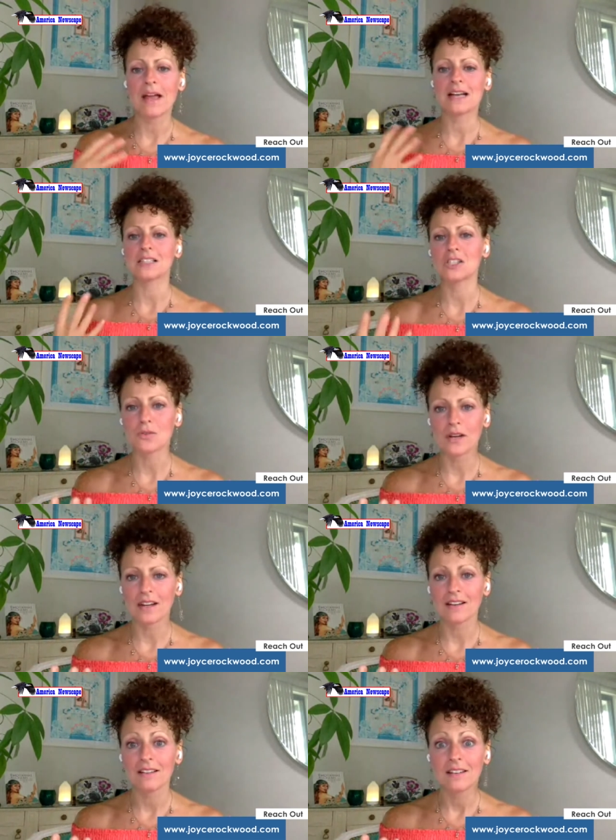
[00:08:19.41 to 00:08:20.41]

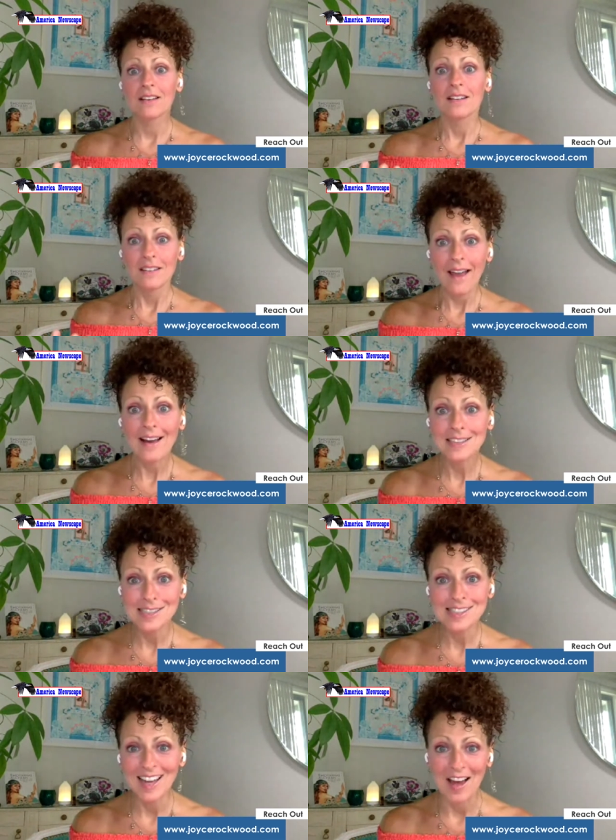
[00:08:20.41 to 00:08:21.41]
answering,
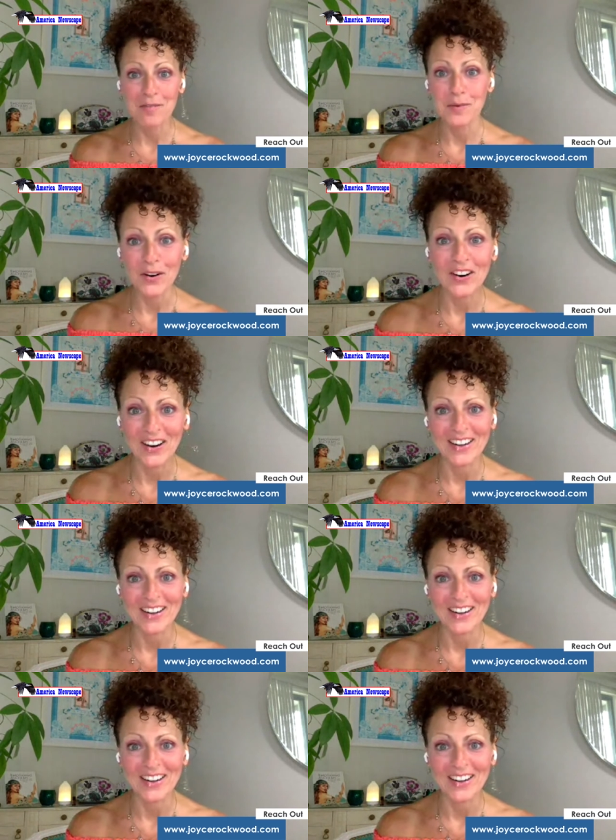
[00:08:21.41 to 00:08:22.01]
yes, have more.